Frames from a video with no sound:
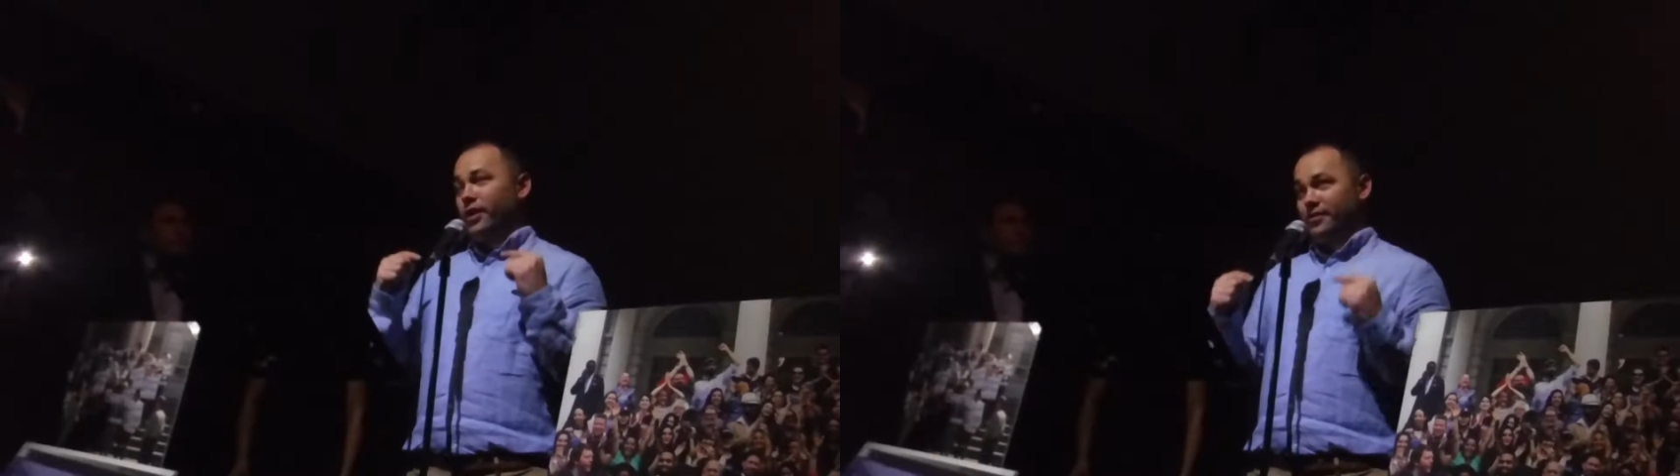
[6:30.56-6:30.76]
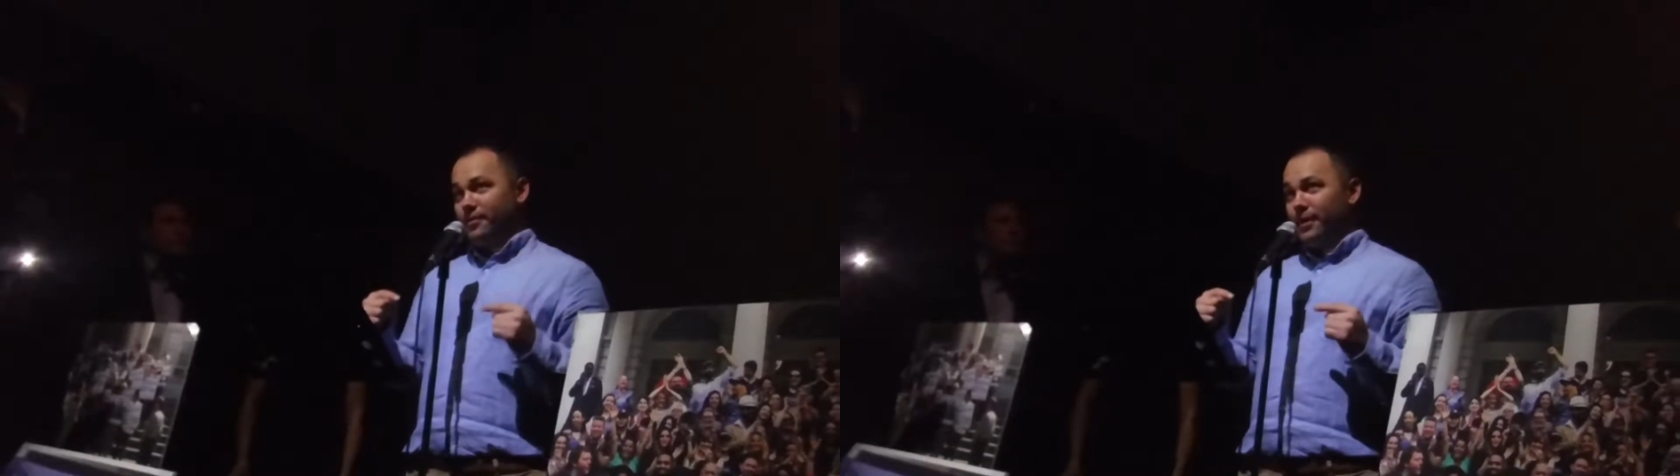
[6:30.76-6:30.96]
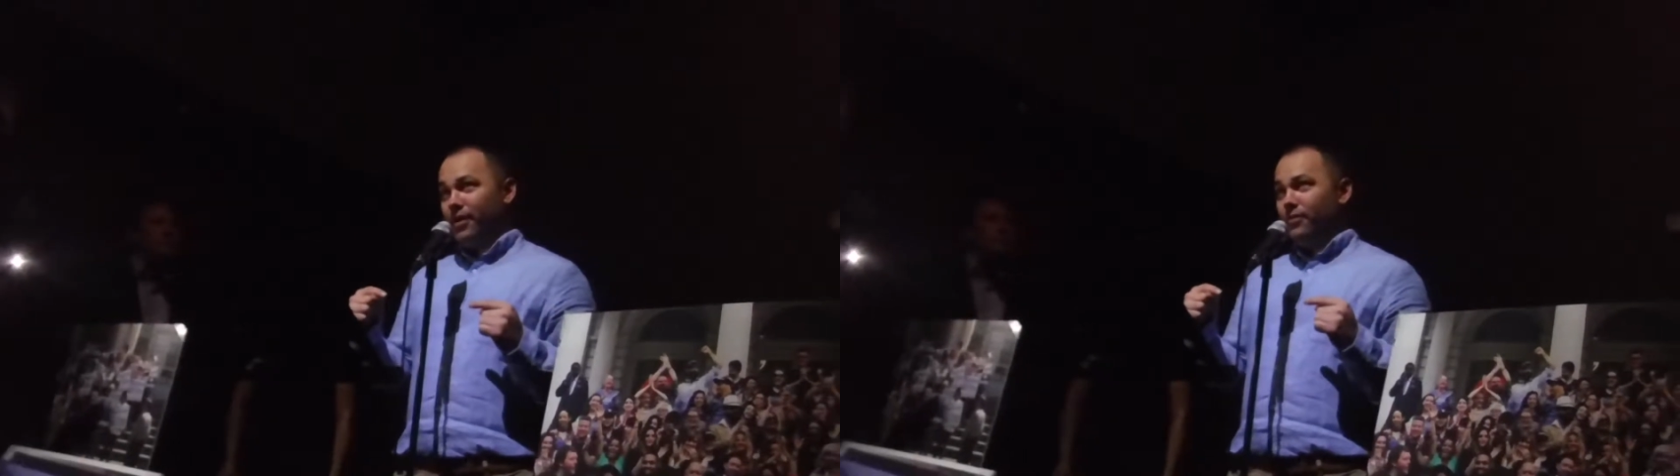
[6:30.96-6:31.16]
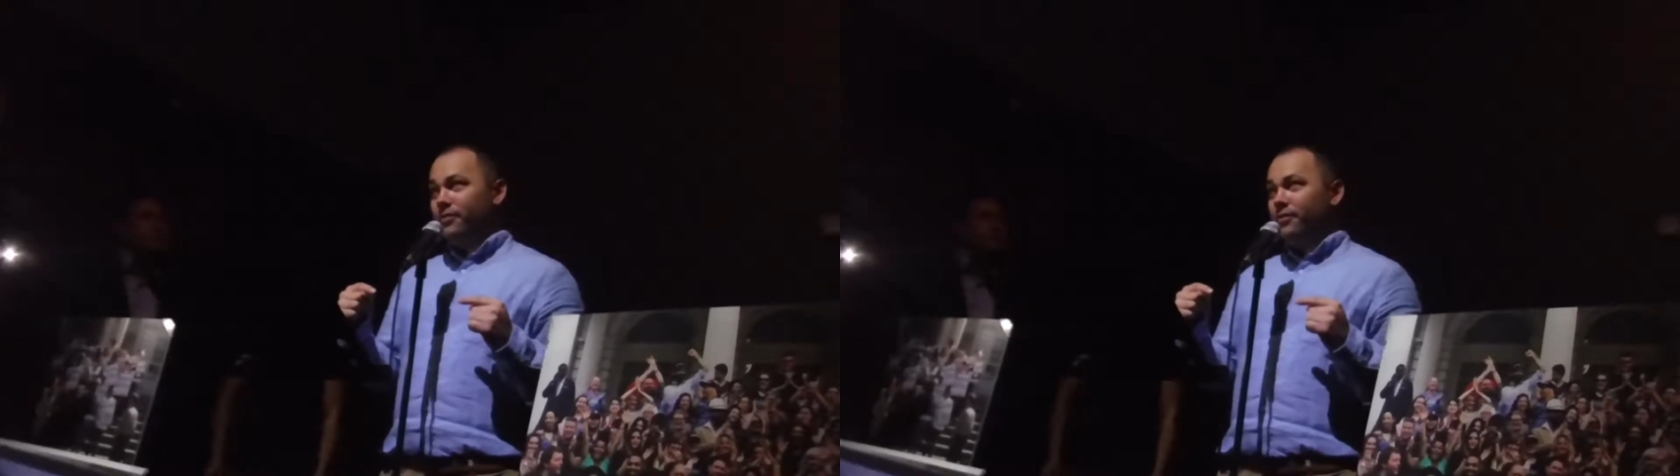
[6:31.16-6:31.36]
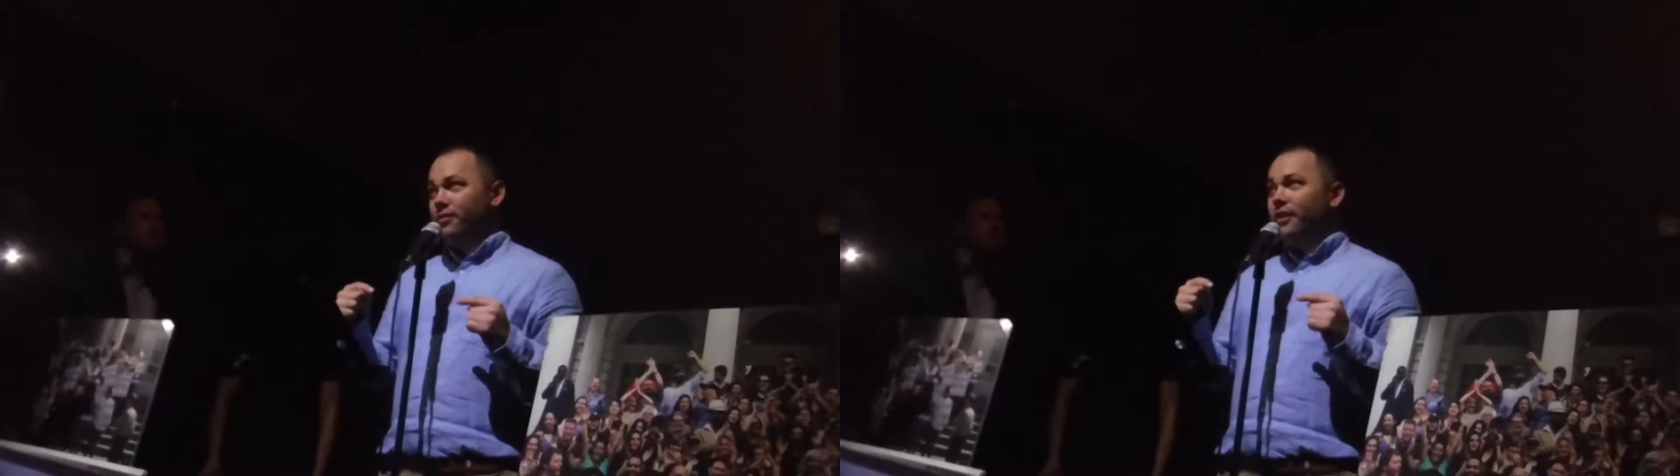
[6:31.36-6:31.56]
is about.
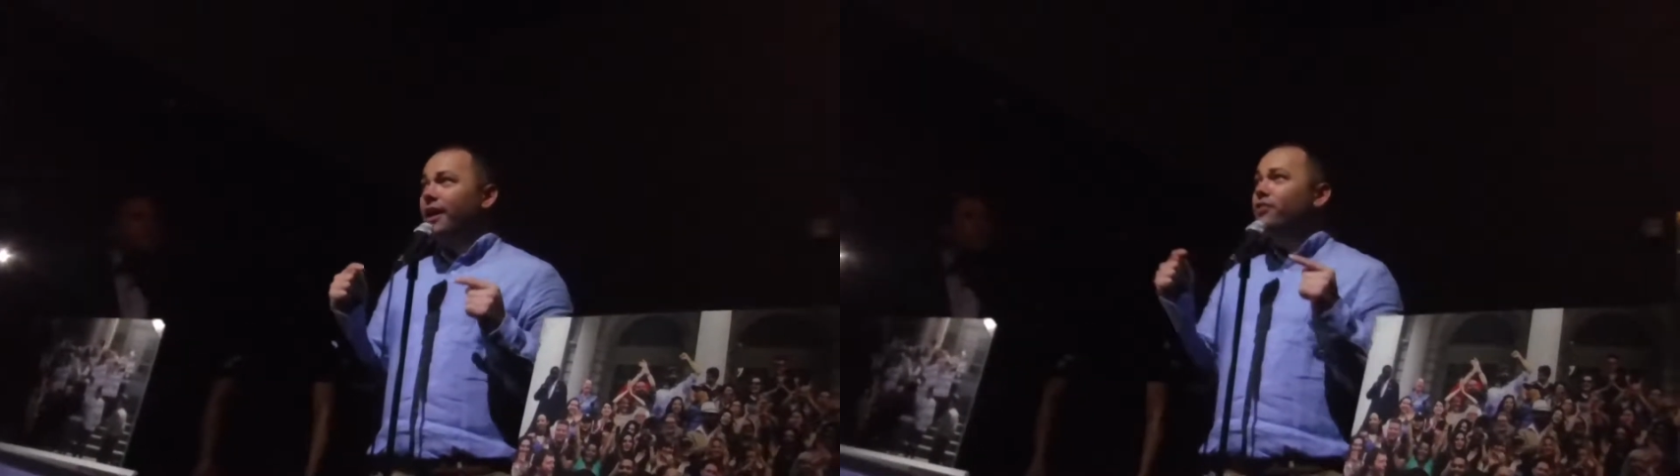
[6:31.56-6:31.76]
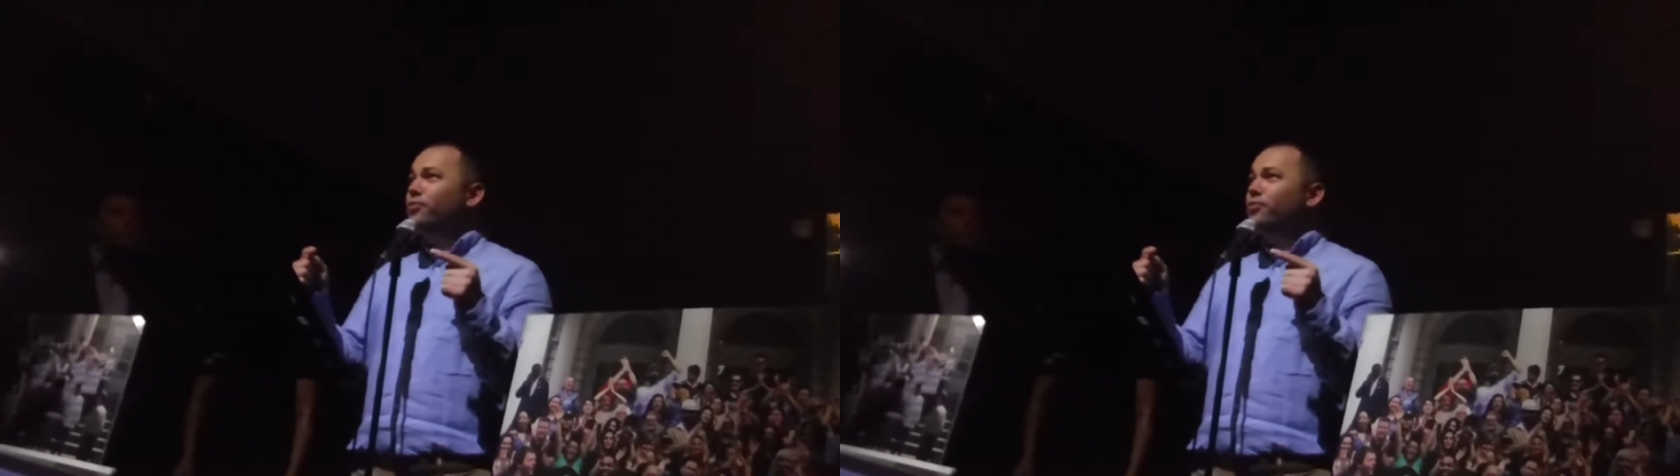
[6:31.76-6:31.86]
That is